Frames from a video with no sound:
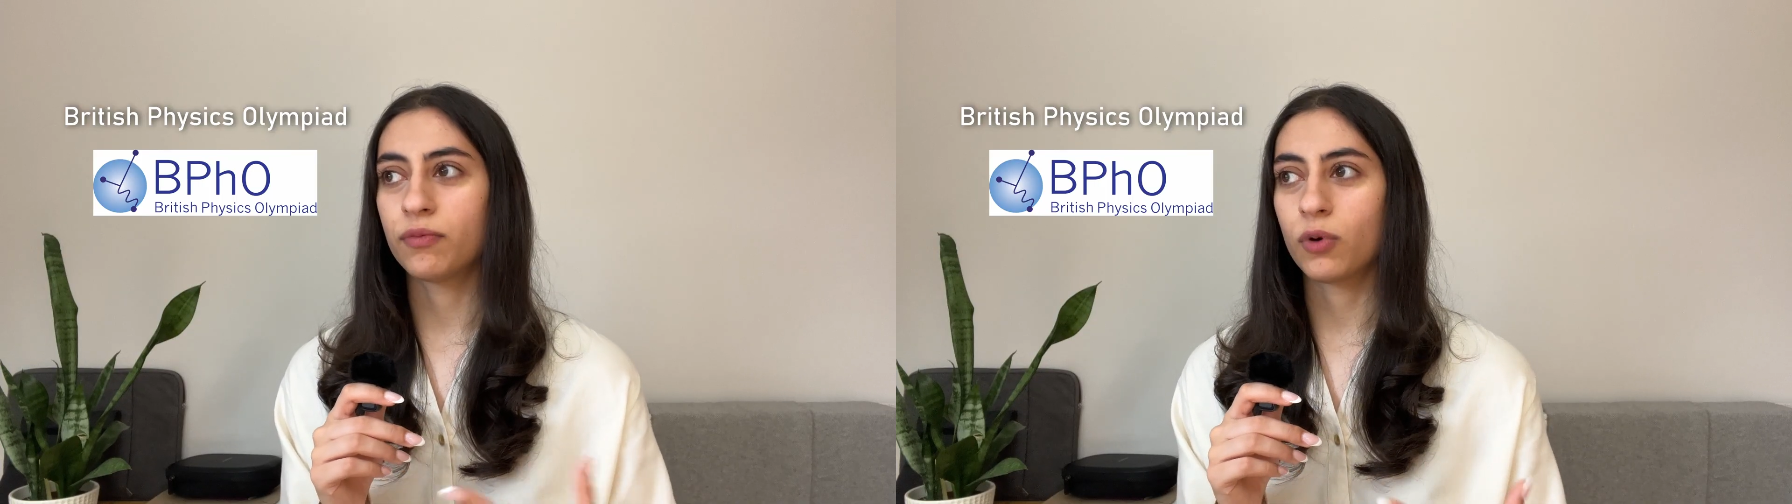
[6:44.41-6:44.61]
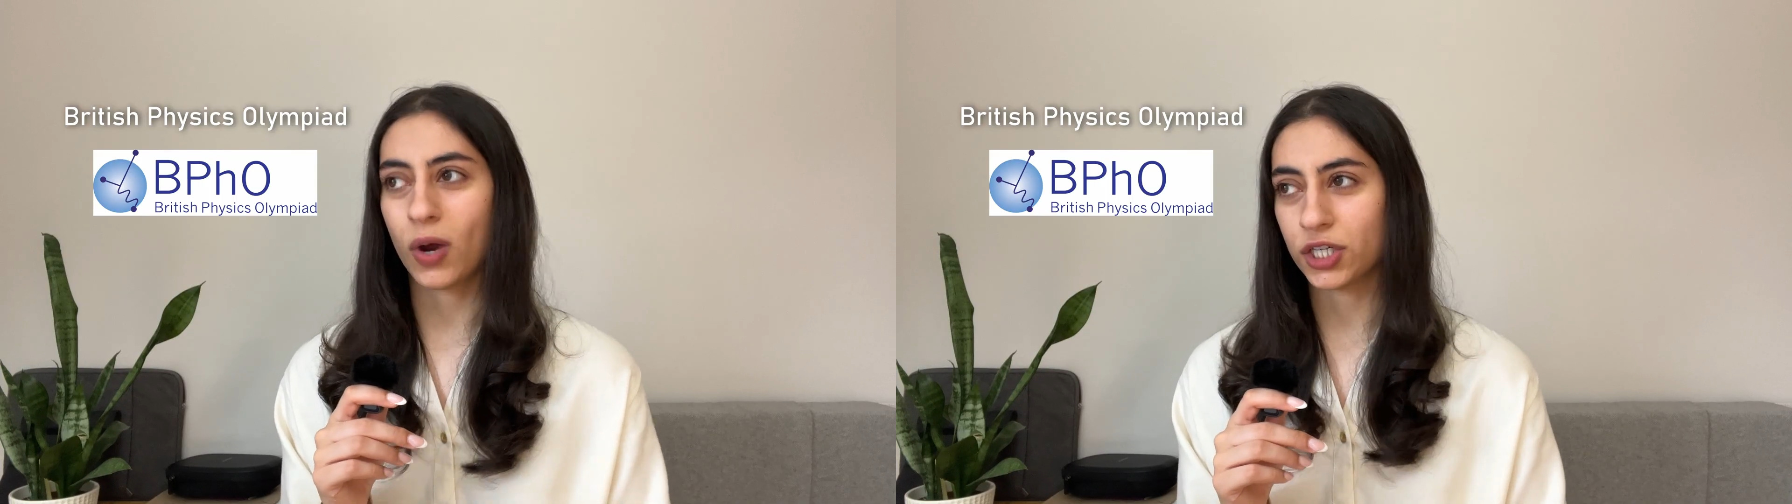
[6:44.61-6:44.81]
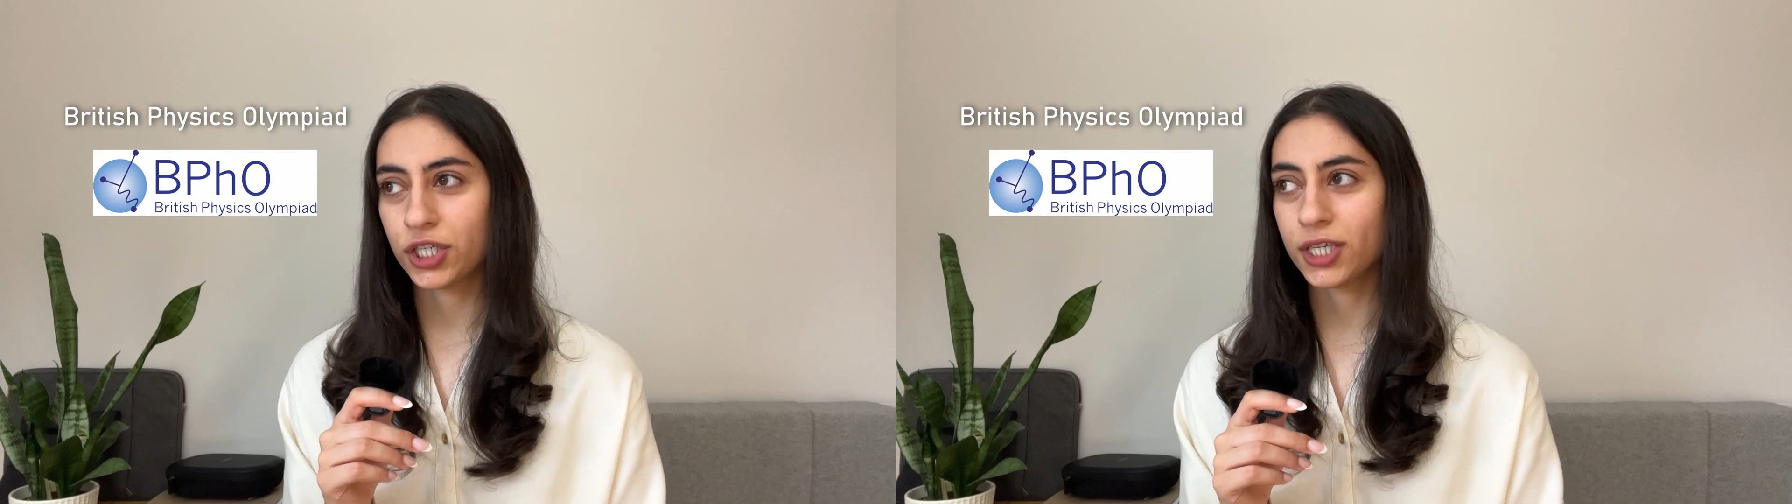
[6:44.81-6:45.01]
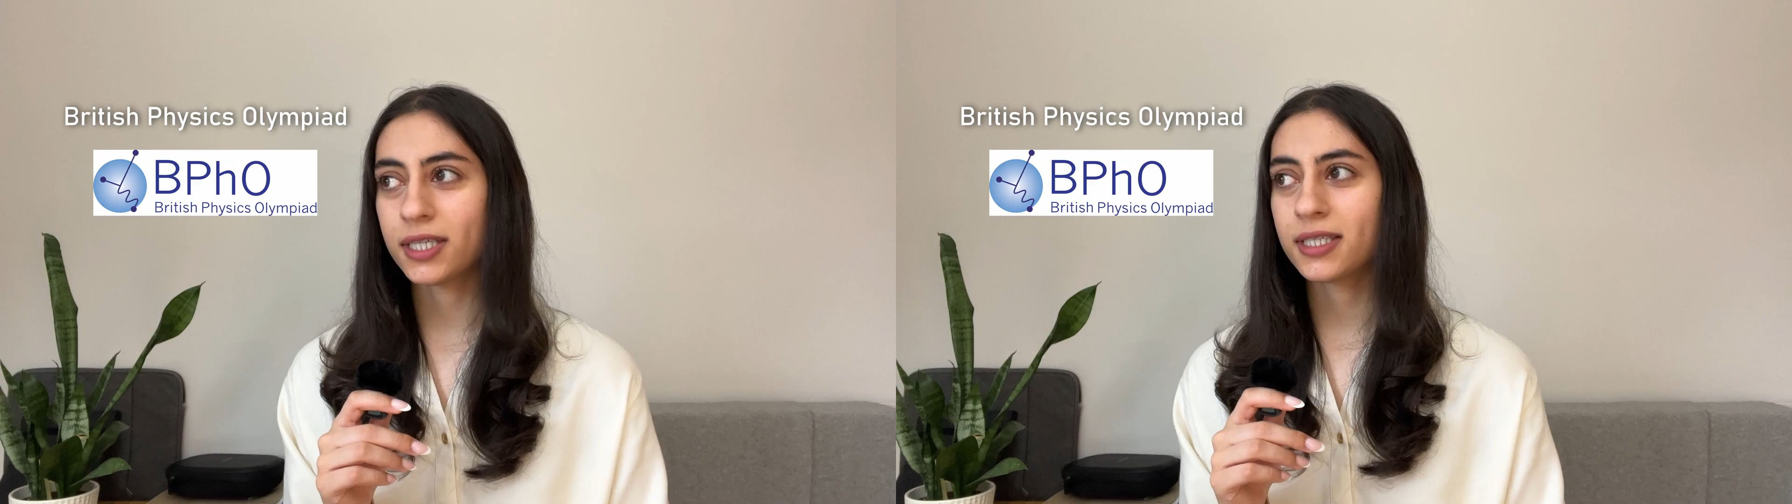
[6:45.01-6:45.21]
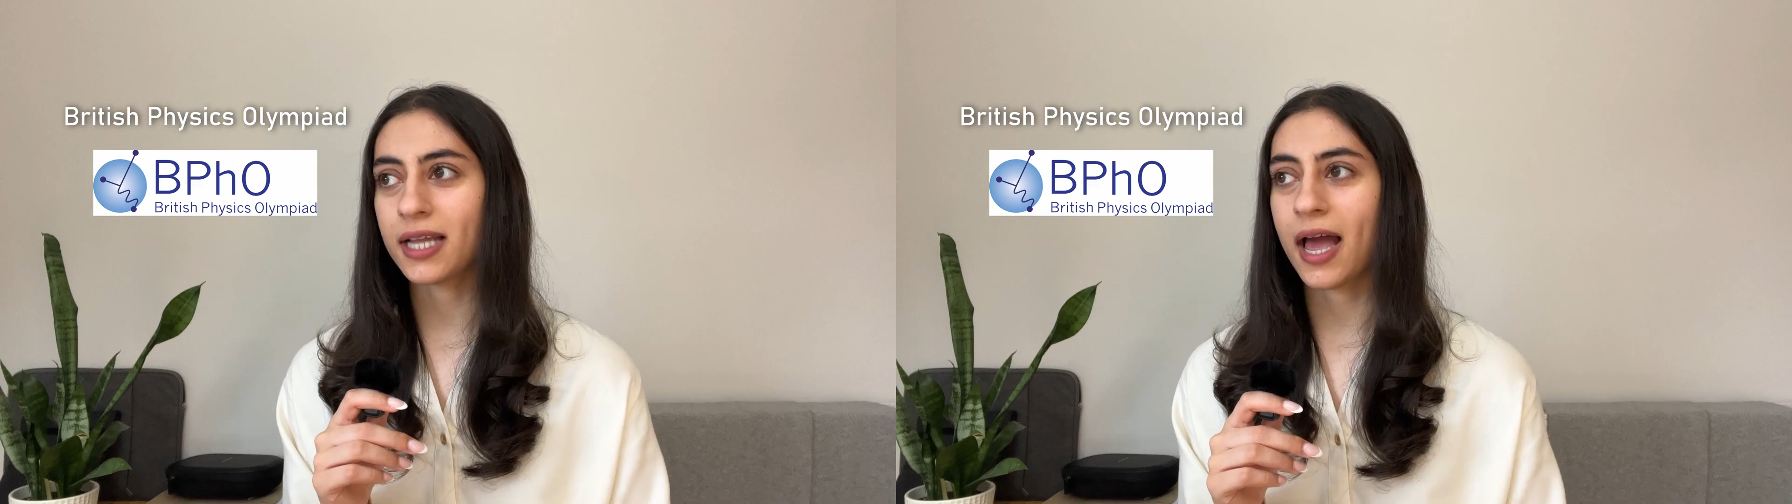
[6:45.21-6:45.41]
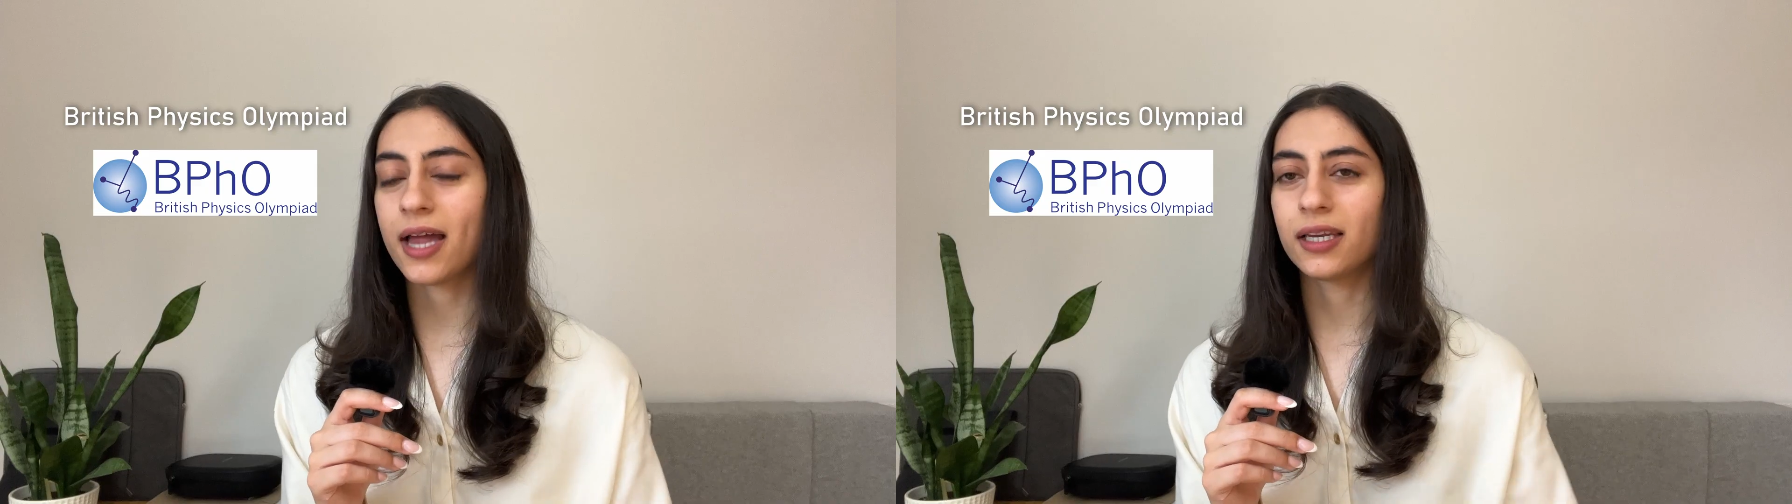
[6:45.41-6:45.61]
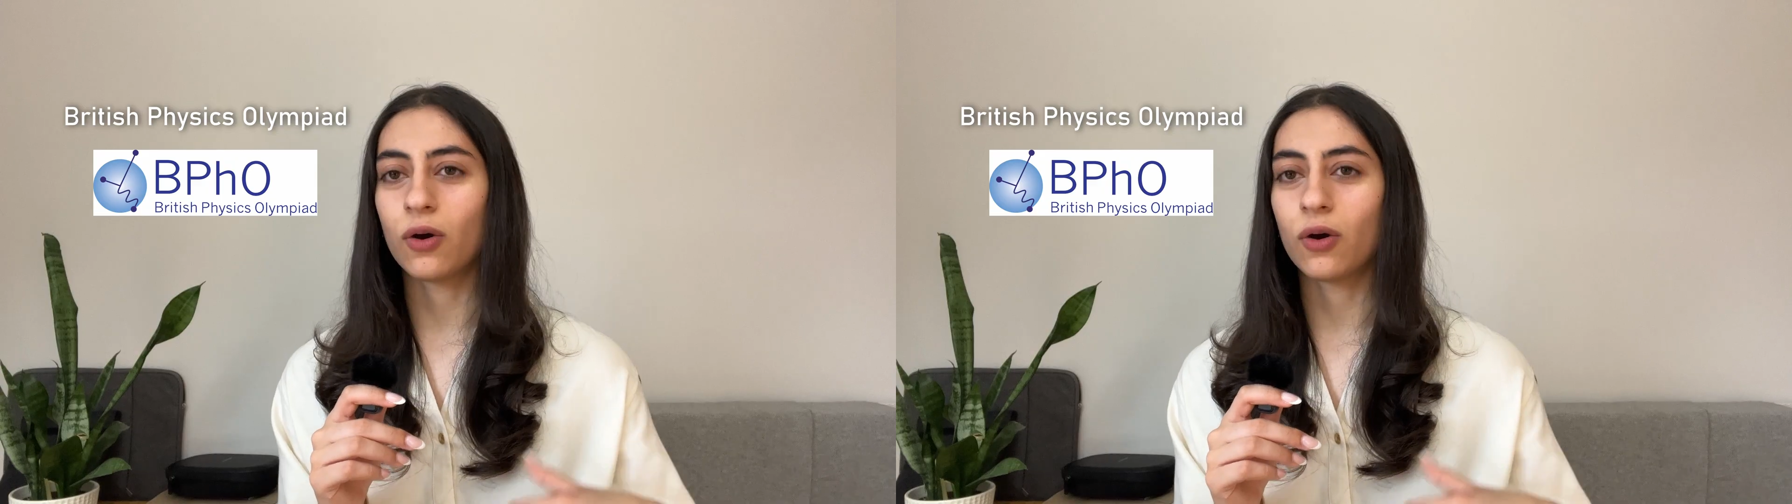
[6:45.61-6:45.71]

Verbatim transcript: questions and